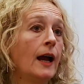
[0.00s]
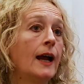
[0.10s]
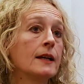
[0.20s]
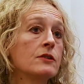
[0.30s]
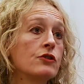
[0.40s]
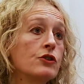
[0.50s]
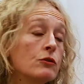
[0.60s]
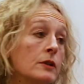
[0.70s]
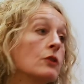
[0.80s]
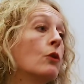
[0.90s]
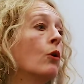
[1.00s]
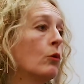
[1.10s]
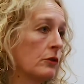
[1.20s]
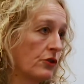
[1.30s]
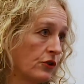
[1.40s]
And during the
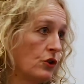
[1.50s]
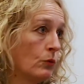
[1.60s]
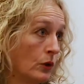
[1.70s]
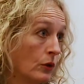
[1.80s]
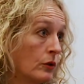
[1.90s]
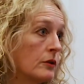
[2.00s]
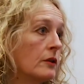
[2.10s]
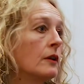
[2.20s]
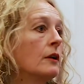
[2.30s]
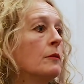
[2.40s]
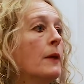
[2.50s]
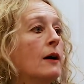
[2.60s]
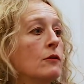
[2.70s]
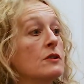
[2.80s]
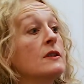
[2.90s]
course, you will learn
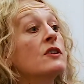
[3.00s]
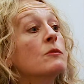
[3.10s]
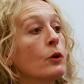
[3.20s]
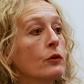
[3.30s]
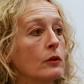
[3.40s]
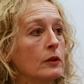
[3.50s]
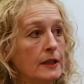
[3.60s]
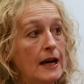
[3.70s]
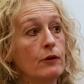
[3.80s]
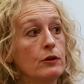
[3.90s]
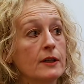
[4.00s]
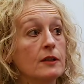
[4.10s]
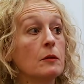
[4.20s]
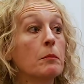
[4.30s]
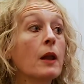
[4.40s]
about this model and how you
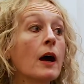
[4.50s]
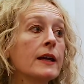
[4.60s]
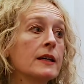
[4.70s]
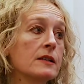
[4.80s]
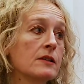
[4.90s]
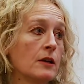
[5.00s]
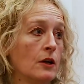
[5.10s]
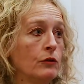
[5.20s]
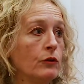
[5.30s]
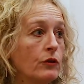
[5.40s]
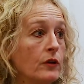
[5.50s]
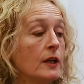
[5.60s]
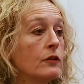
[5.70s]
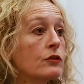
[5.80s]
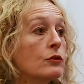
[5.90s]
can apply it to
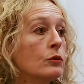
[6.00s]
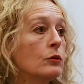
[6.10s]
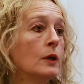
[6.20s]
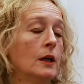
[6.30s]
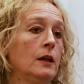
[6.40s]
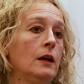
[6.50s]
think through